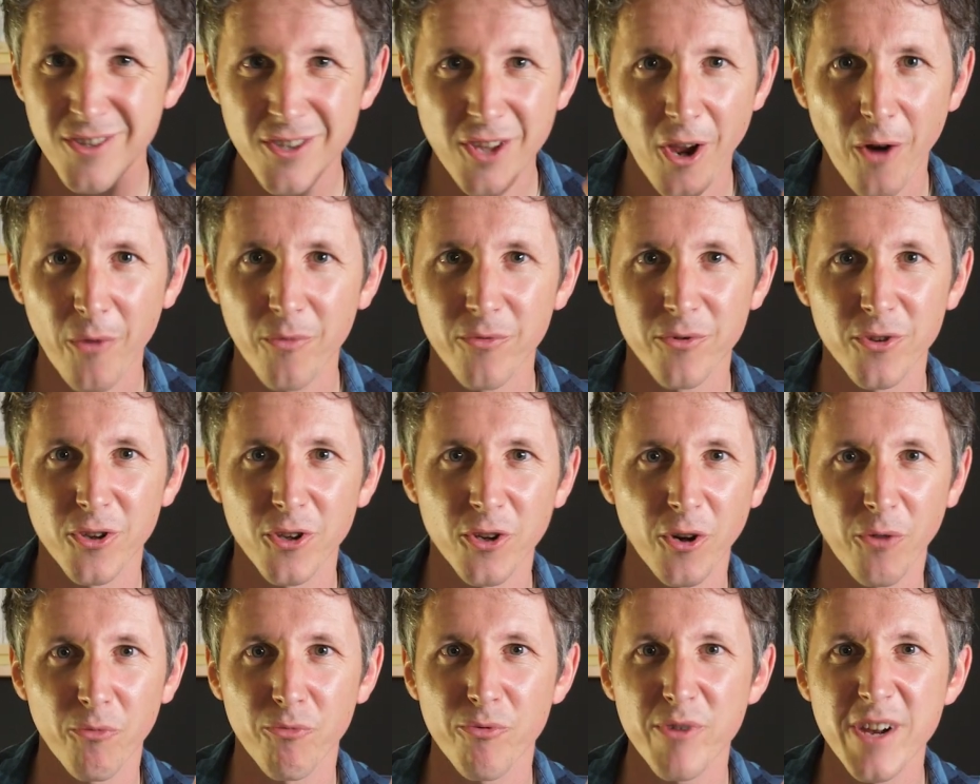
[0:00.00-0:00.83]
you
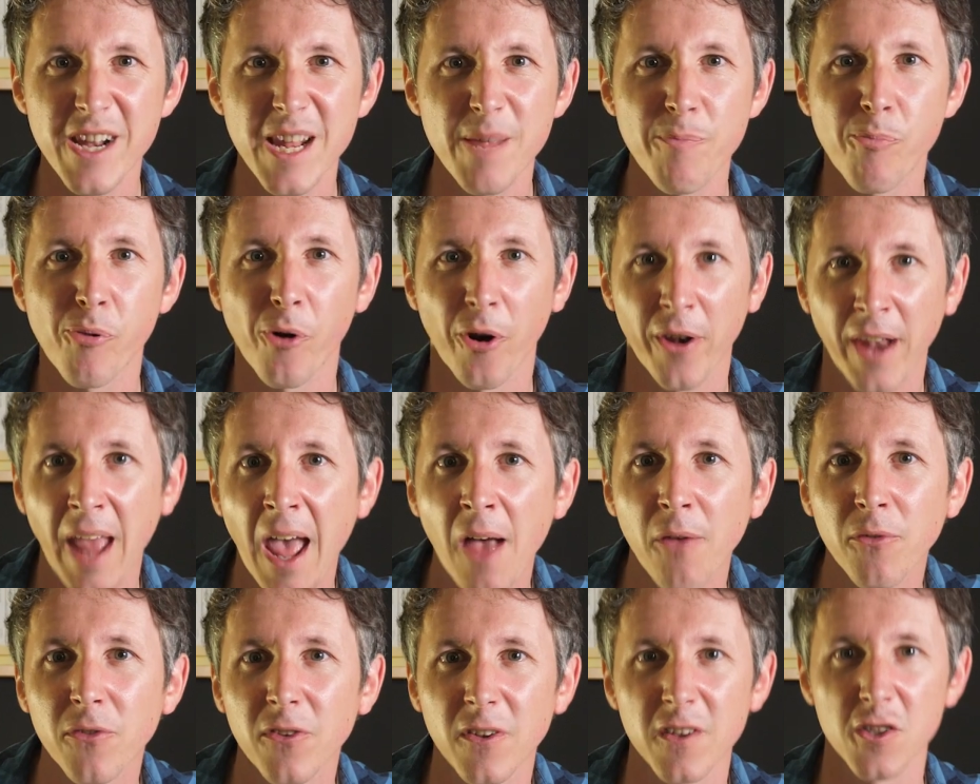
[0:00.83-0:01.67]
don't really
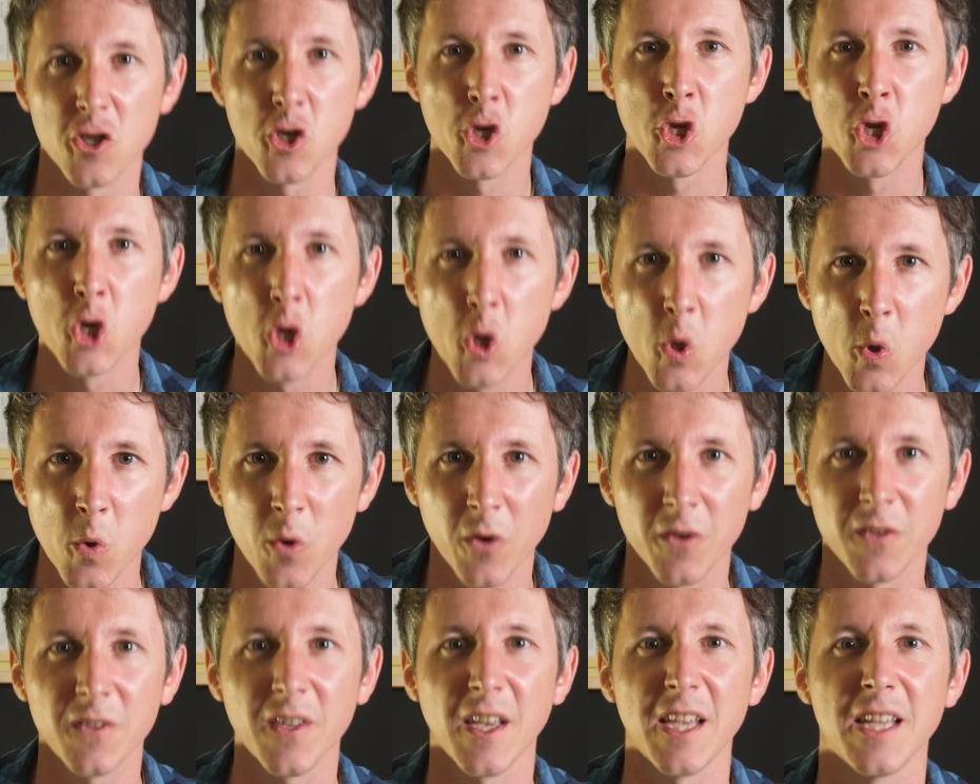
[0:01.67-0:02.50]
pronounce it to,
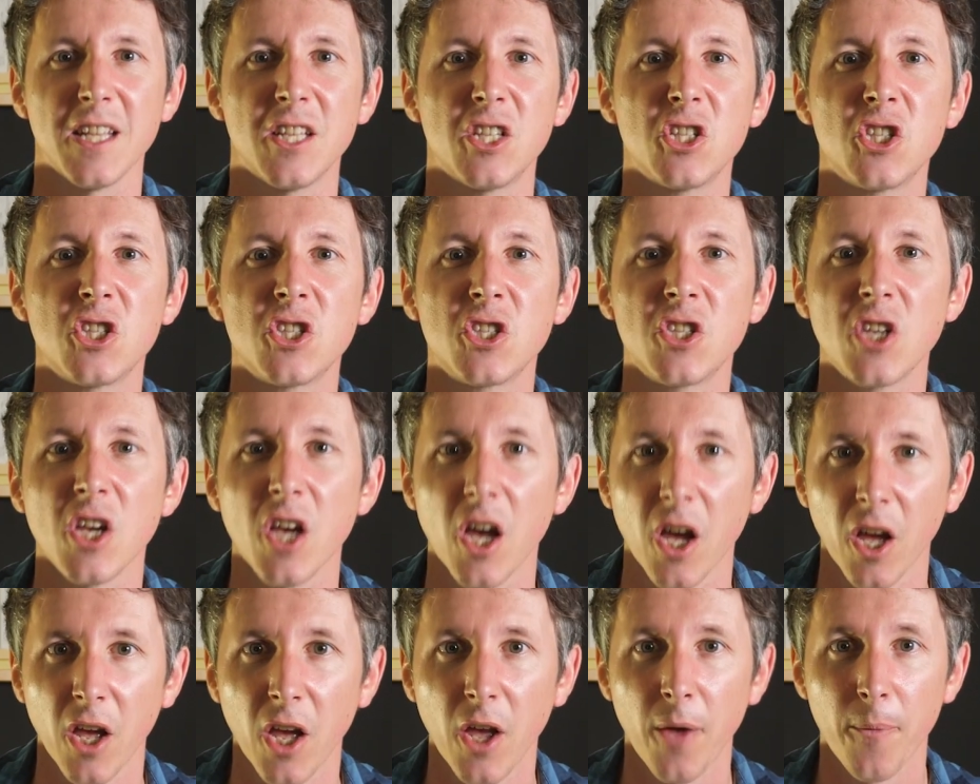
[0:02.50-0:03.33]
you say
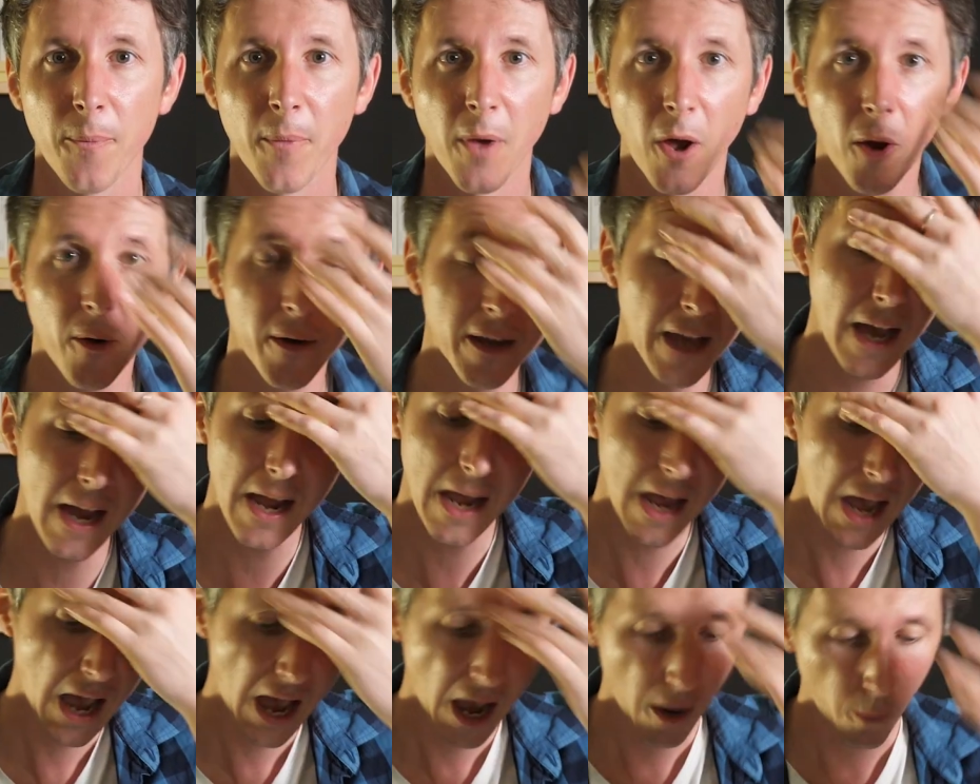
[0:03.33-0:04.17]
t,
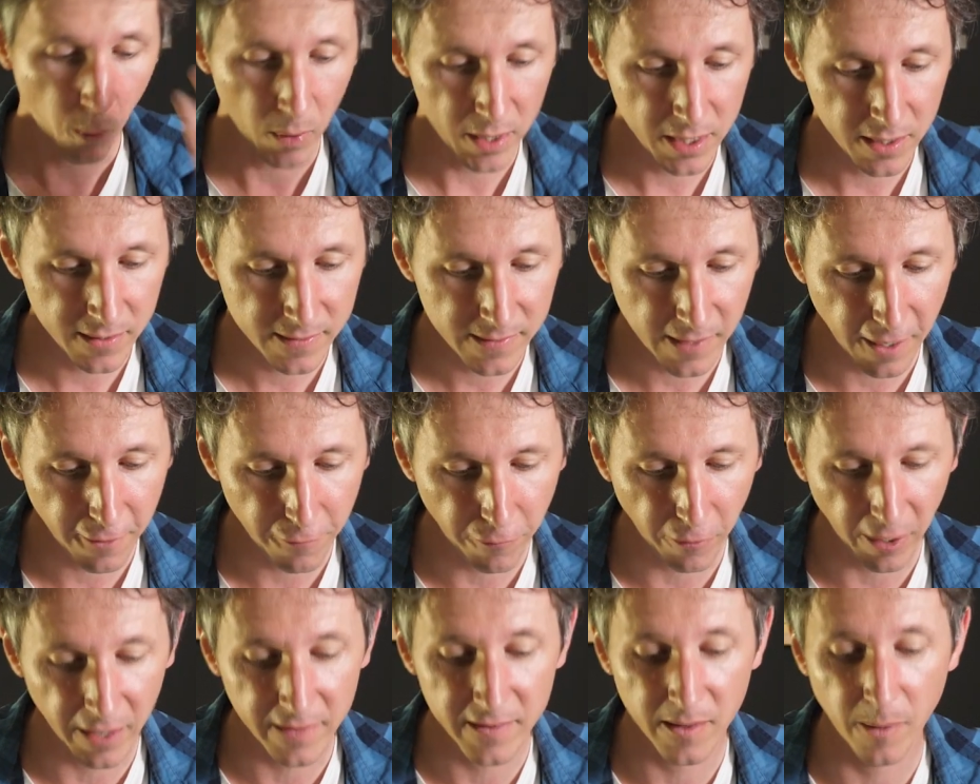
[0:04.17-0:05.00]
okay? When you say,
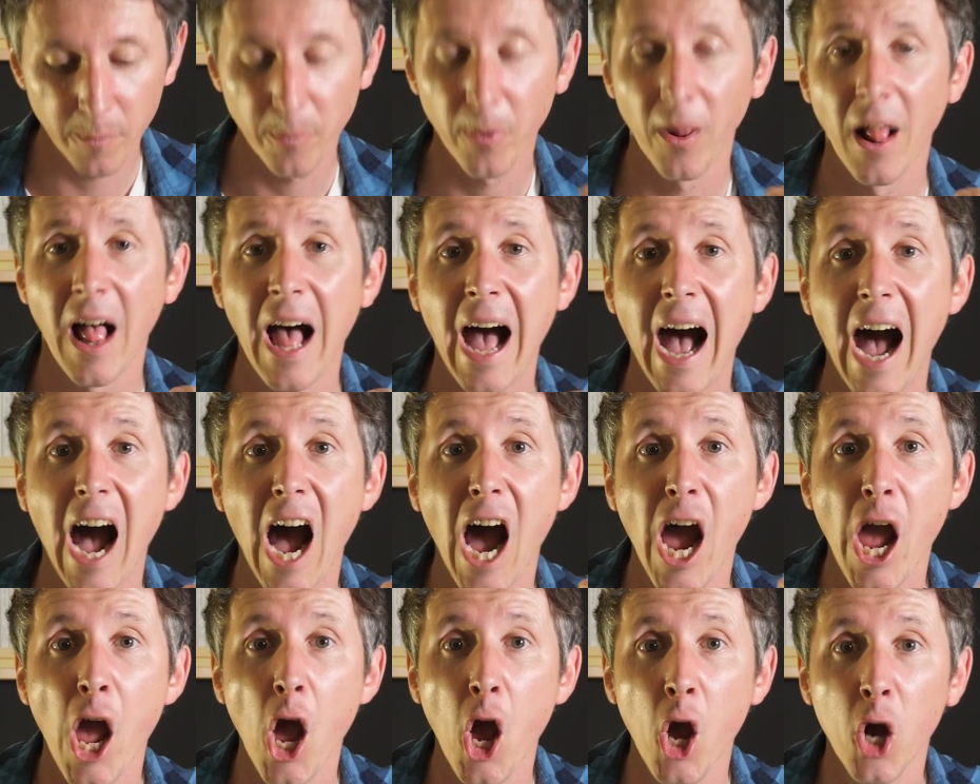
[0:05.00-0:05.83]
for example,
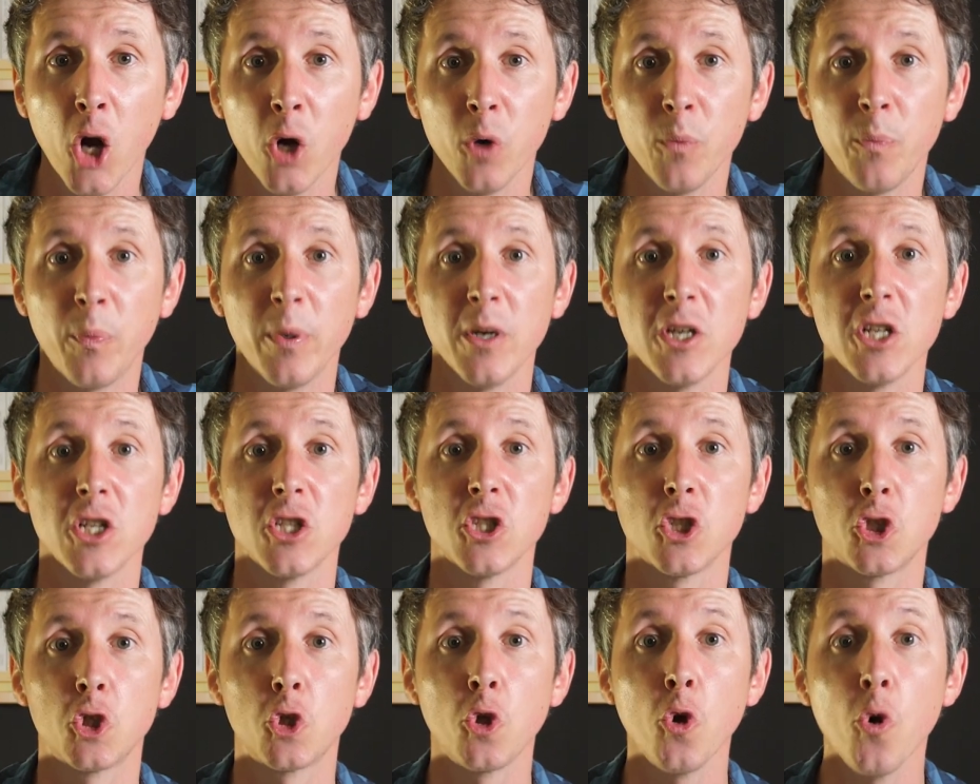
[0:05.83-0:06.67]
I hope
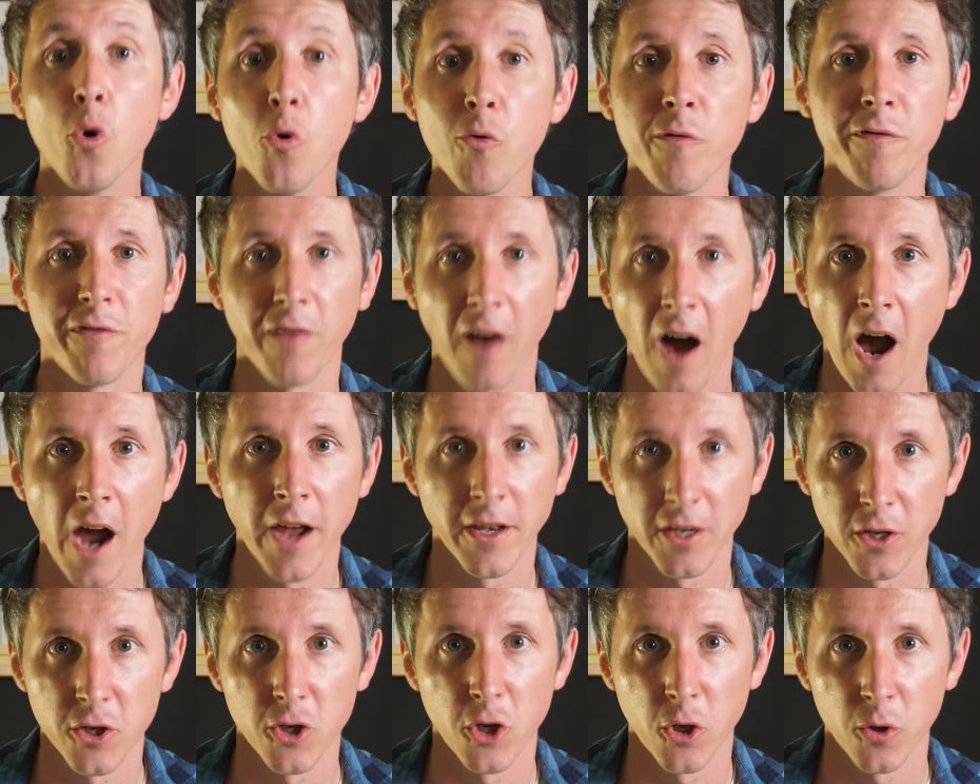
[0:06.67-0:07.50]
to
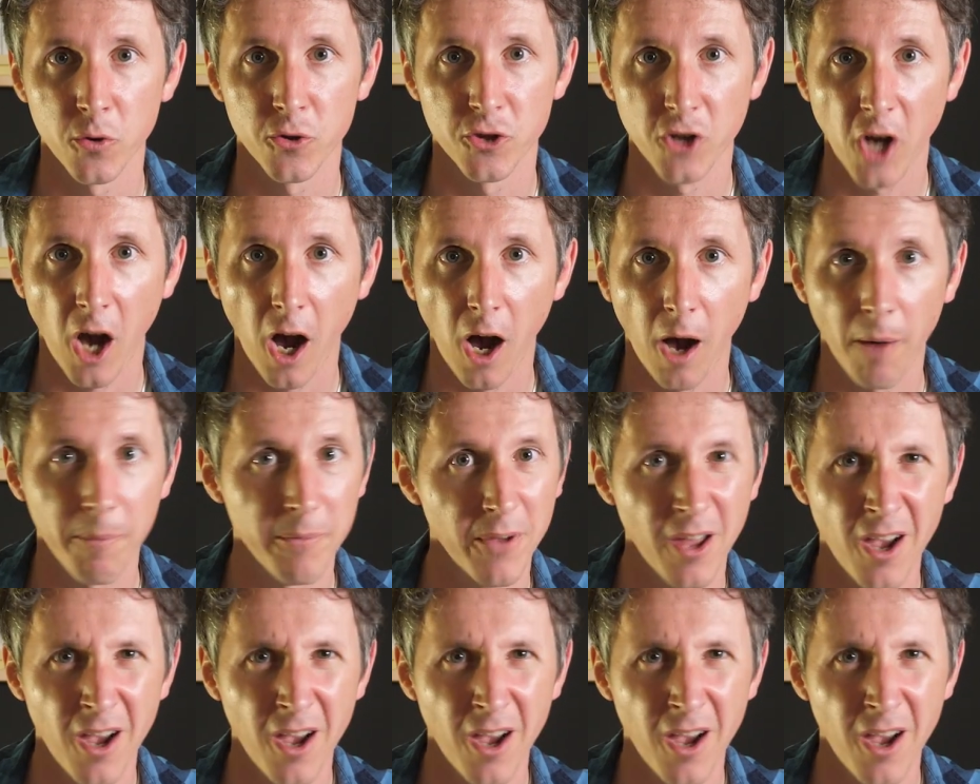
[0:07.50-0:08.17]
find a new job,